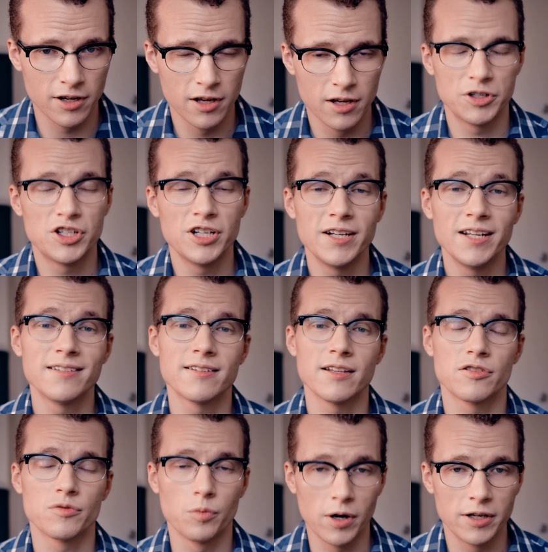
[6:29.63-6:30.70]
but she needs
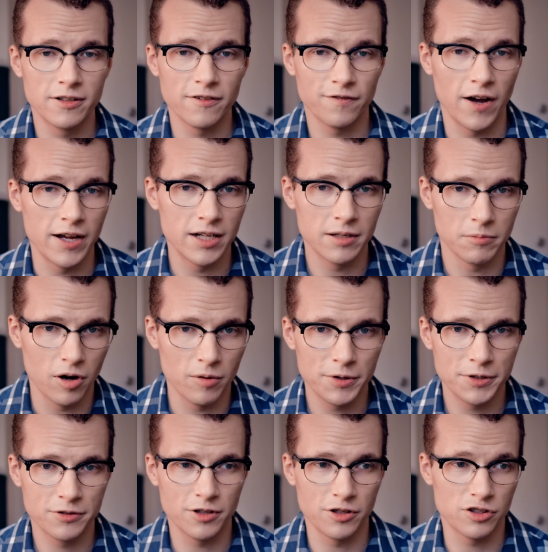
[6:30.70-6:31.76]
this one defining
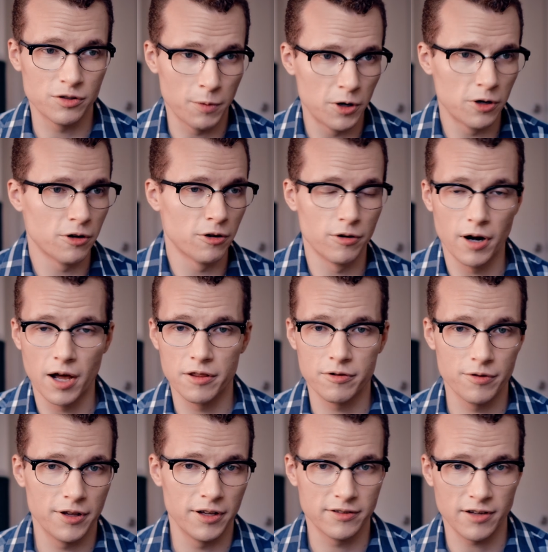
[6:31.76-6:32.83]
moment to spur her on
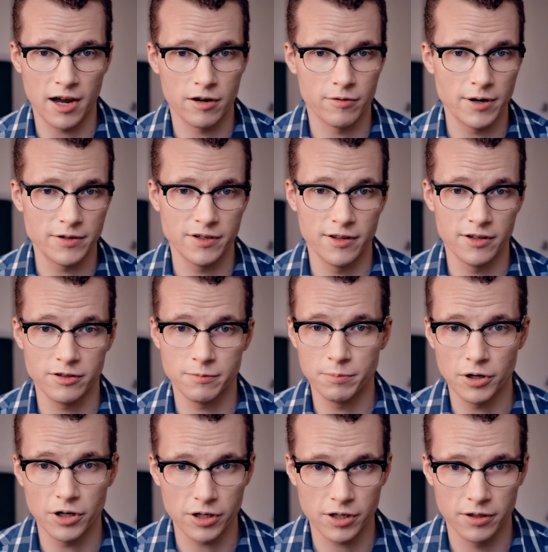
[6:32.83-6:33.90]
through the entire rest of this
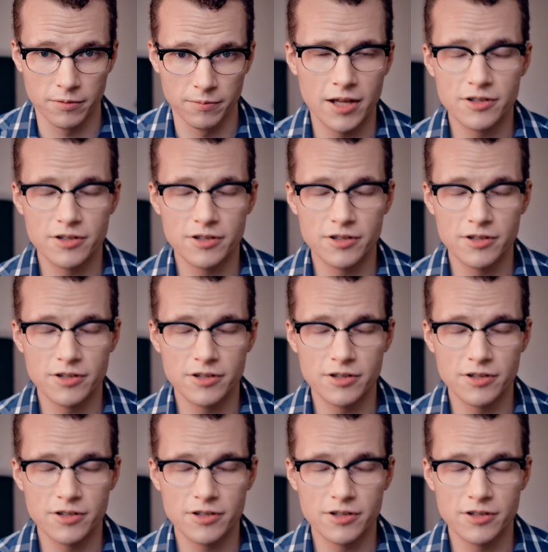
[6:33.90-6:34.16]
book.